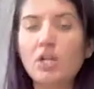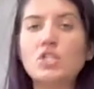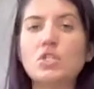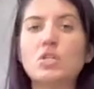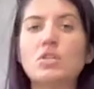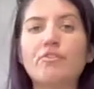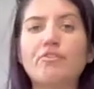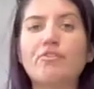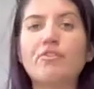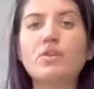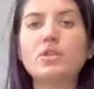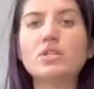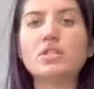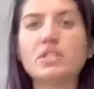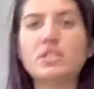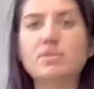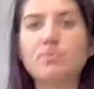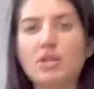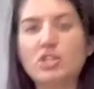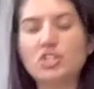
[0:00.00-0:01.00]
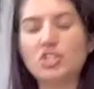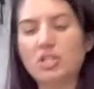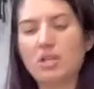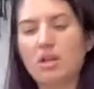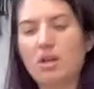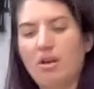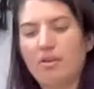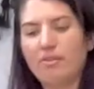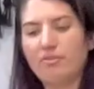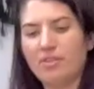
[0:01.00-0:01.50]
So the fullest expression
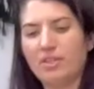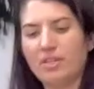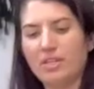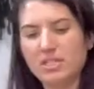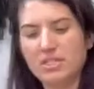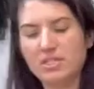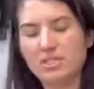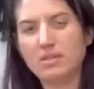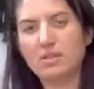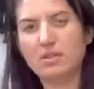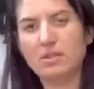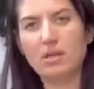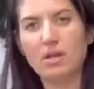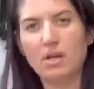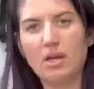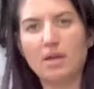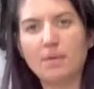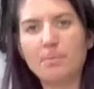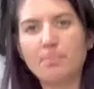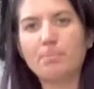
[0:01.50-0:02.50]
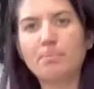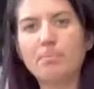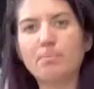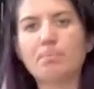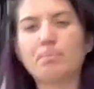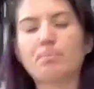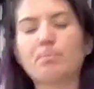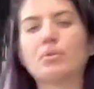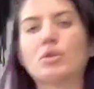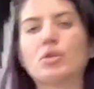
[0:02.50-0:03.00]
of this
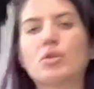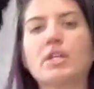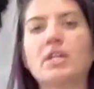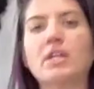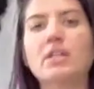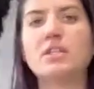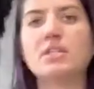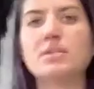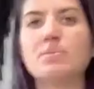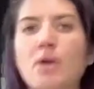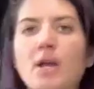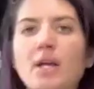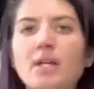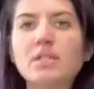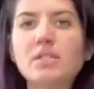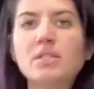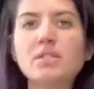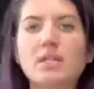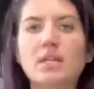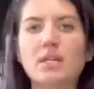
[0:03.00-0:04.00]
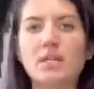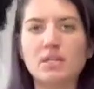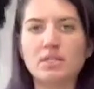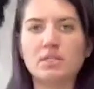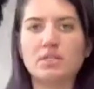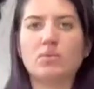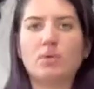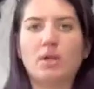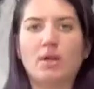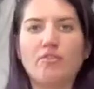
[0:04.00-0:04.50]
Kriya, this practice,
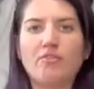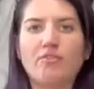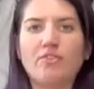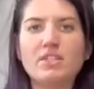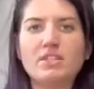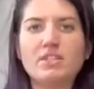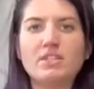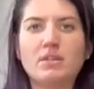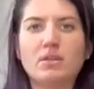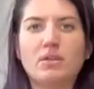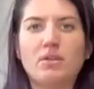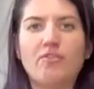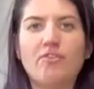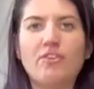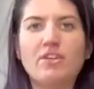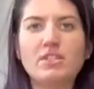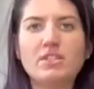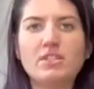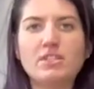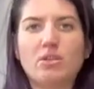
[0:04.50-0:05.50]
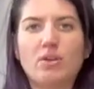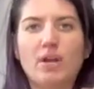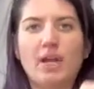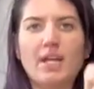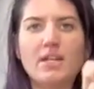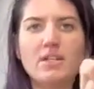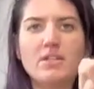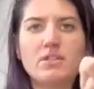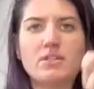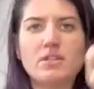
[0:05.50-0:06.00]
is we have fists, your
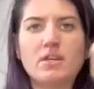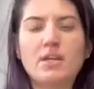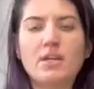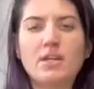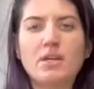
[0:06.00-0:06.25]
hands,